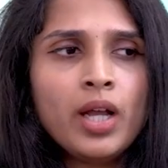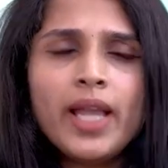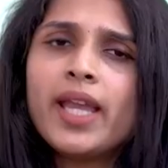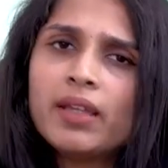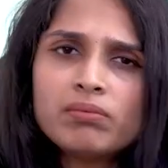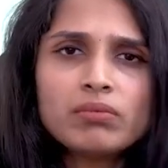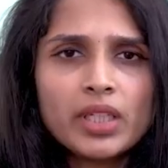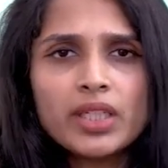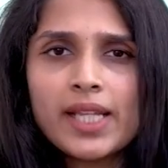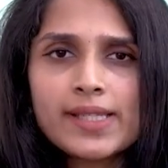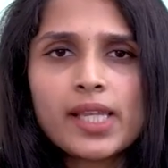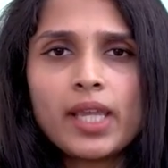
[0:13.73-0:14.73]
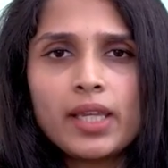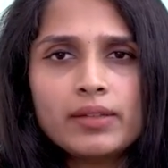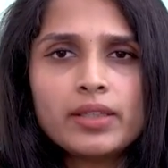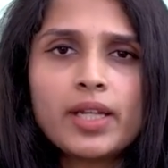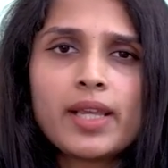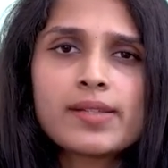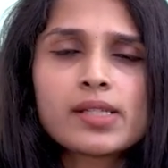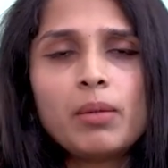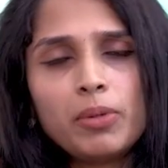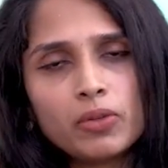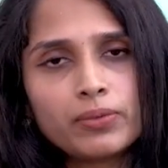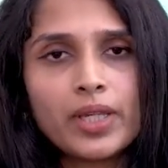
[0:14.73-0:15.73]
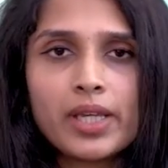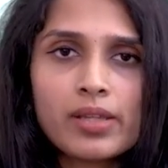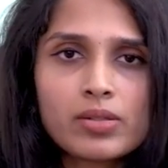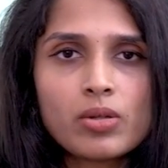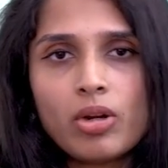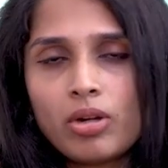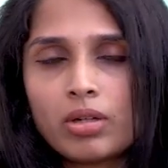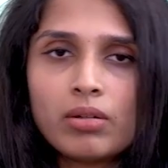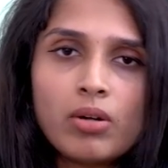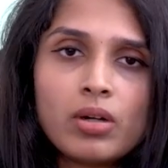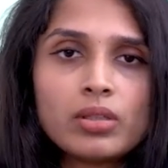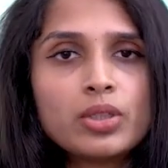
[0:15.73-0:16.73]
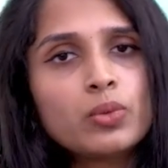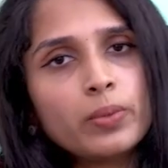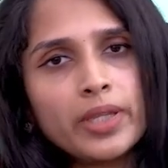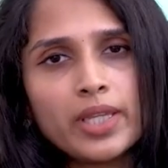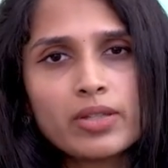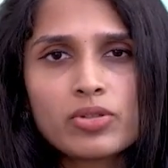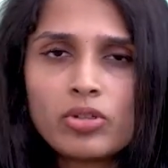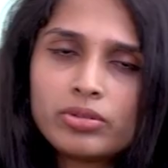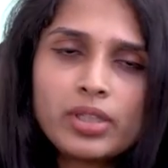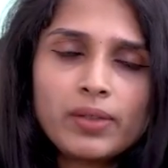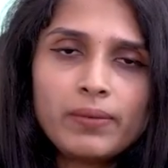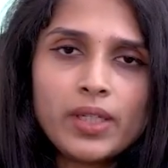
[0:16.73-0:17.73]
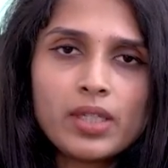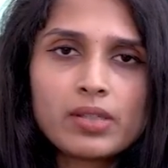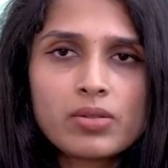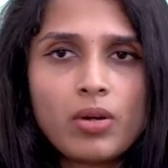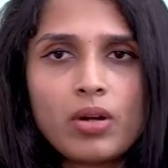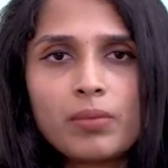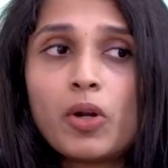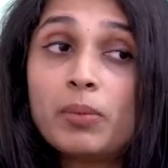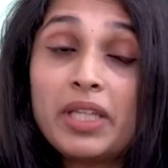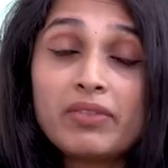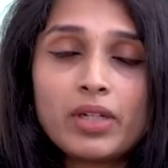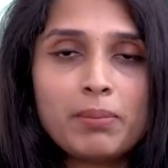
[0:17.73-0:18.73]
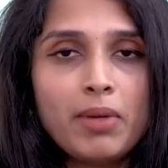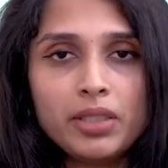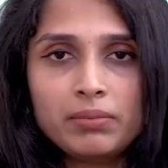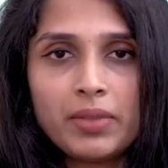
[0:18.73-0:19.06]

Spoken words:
And let's say in the next couple of days or 2 weeks or 3 weeks or probably even a month,